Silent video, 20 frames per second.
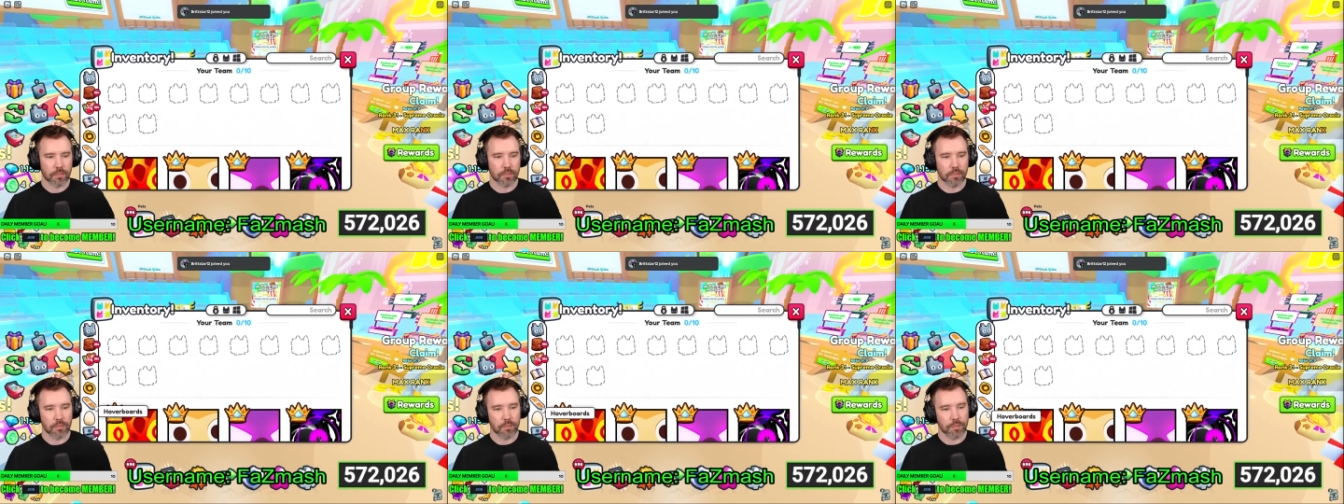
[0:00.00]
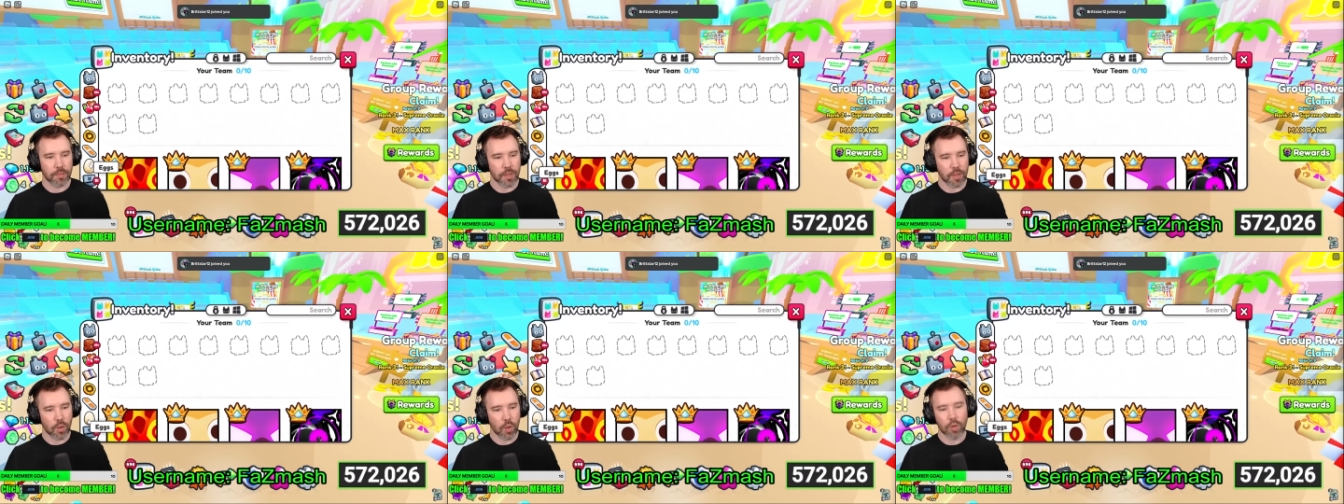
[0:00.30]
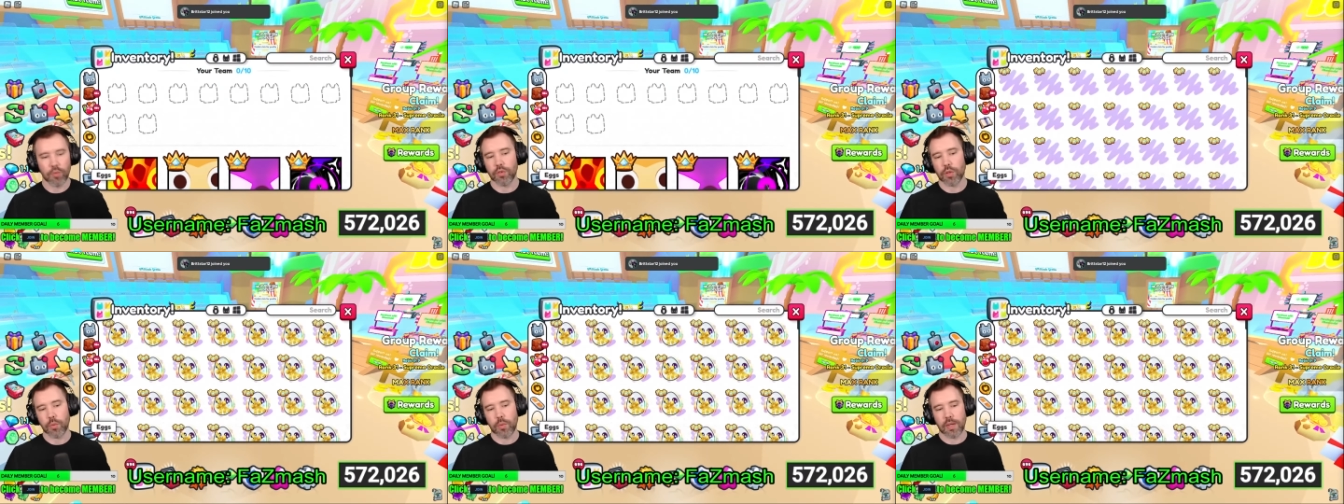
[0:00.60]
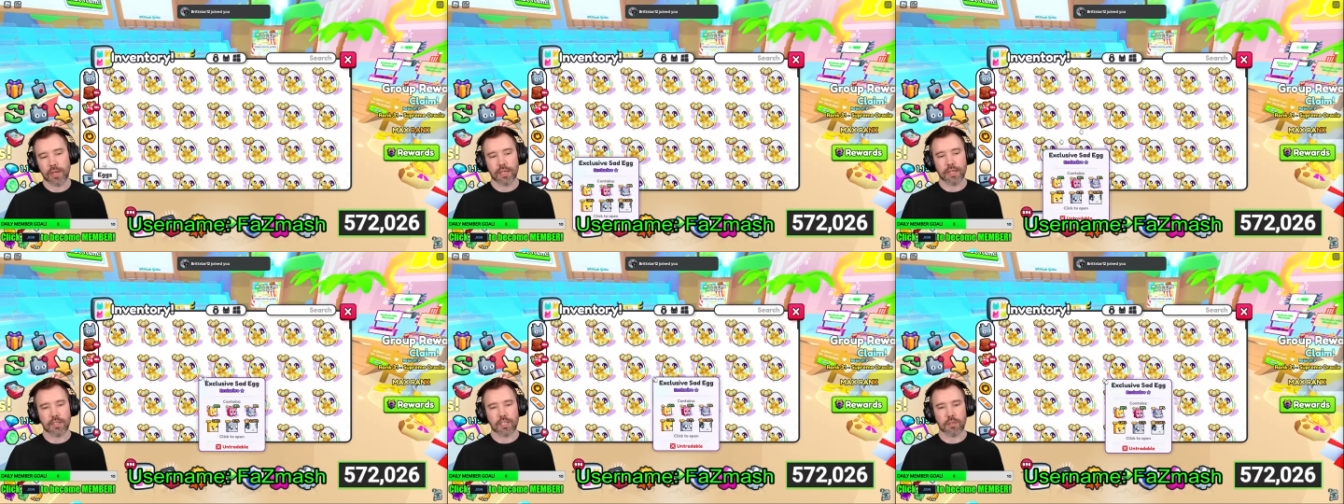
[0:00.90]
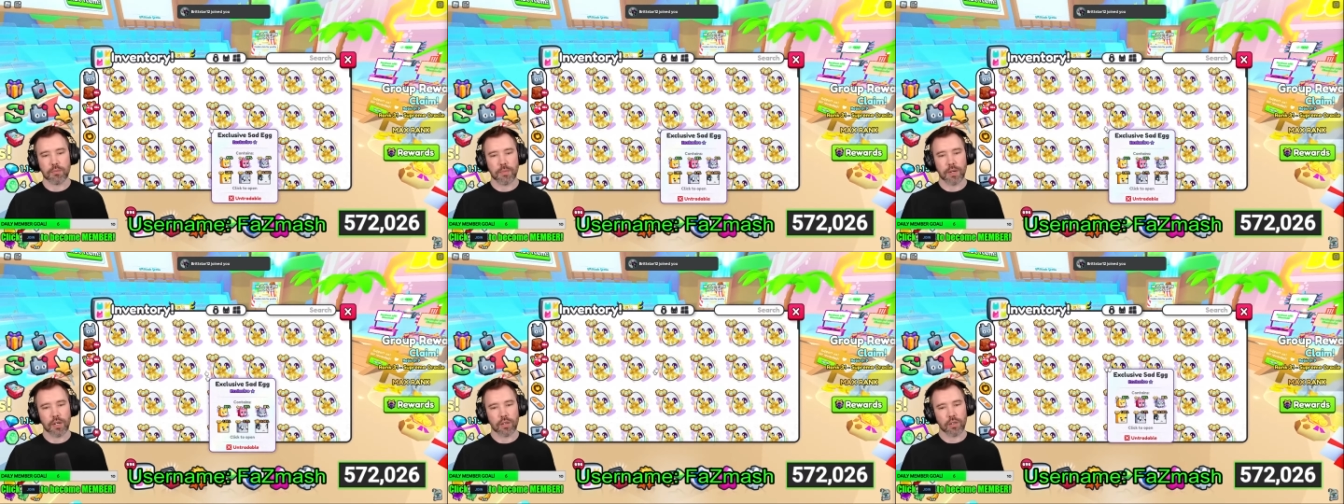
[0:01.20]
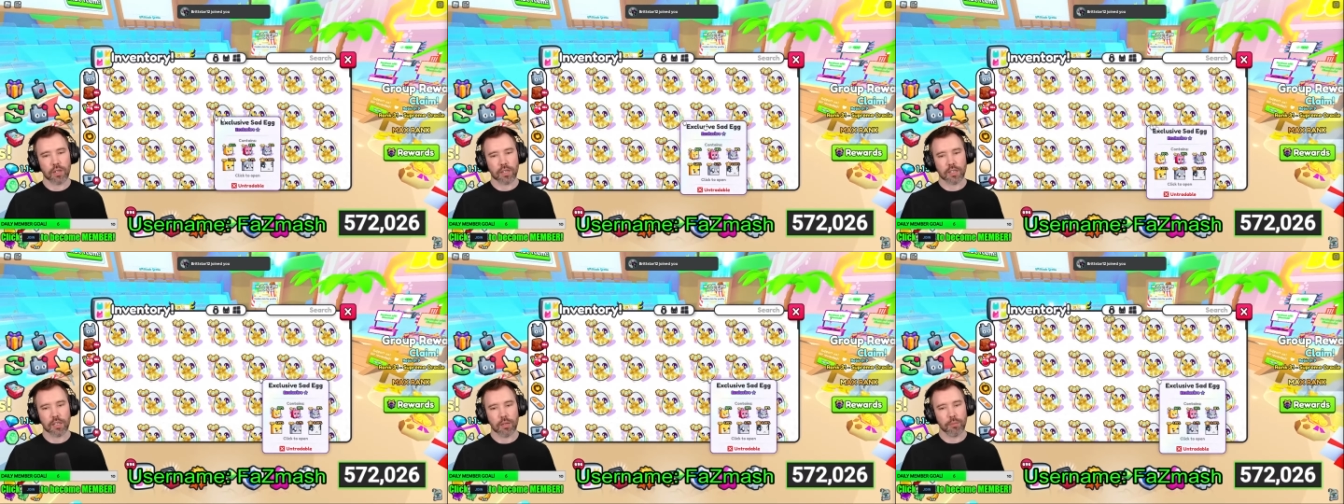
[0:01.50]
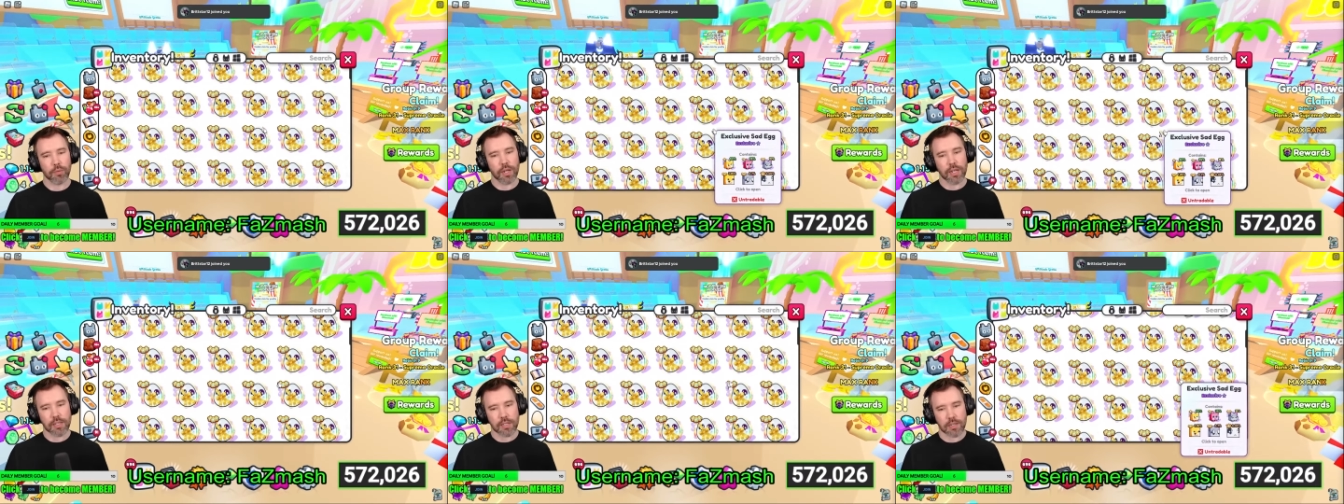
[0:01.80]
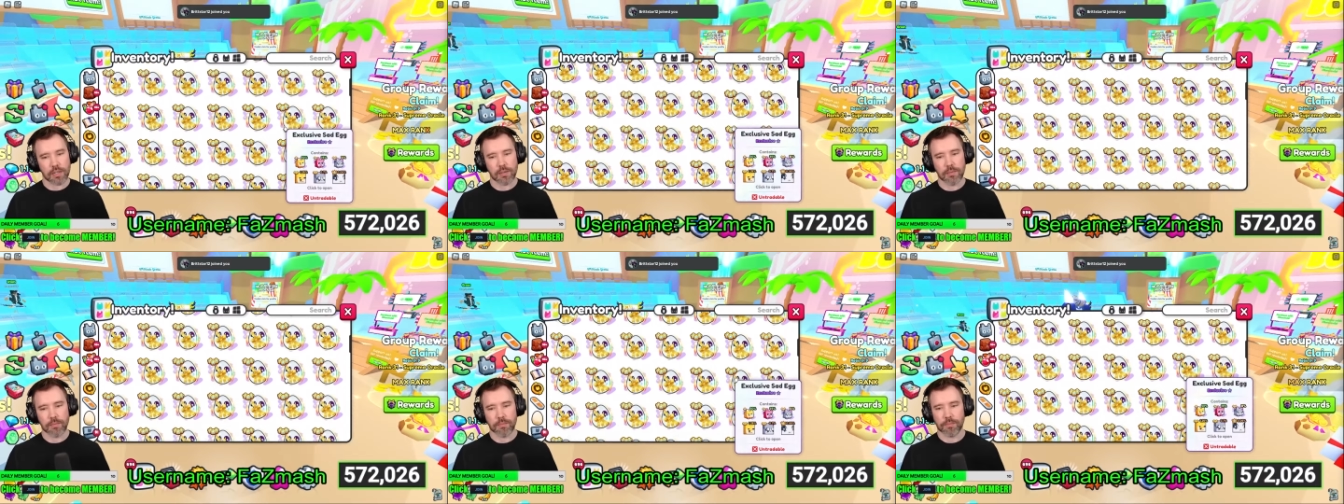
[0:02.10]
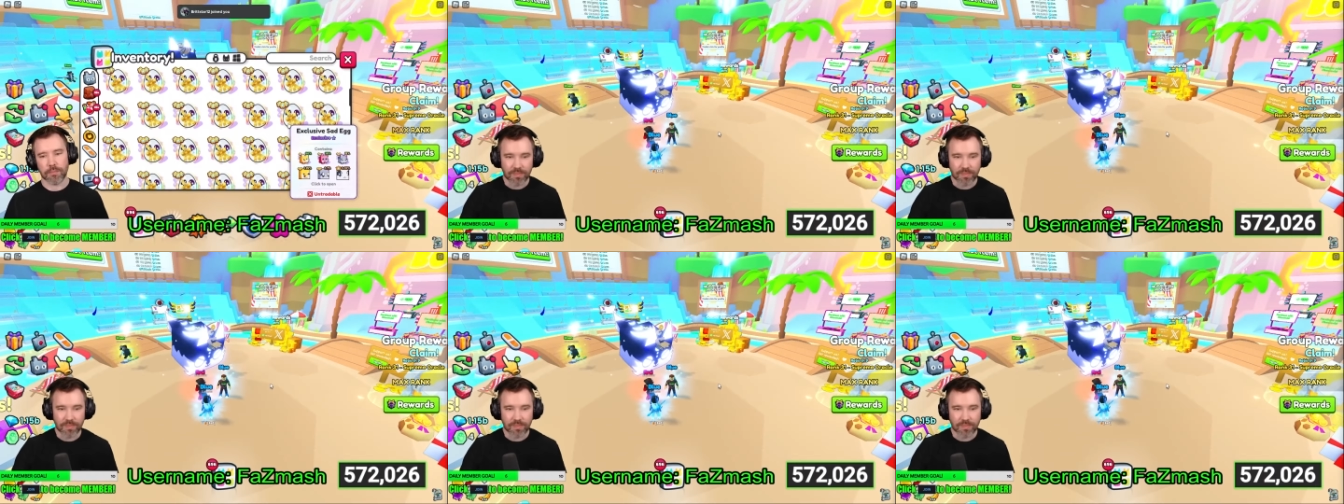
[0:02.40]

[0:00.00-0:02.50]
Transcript: but hopefully we can get some better luck in the plaza.